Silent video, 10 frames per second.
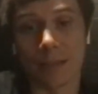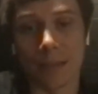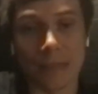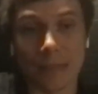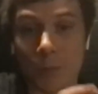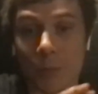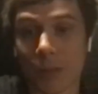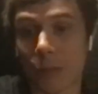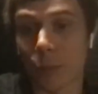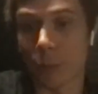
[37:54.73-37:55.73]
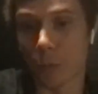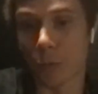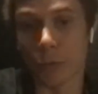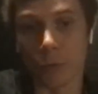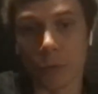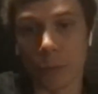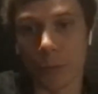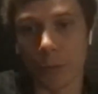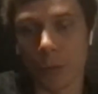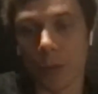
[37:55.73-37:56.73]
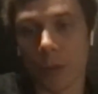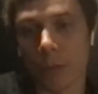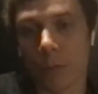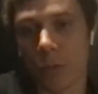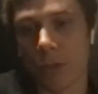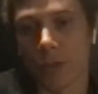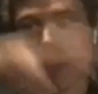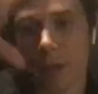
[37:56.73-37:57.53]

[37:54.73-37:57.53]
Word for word: that's something that we want to also be working on, which is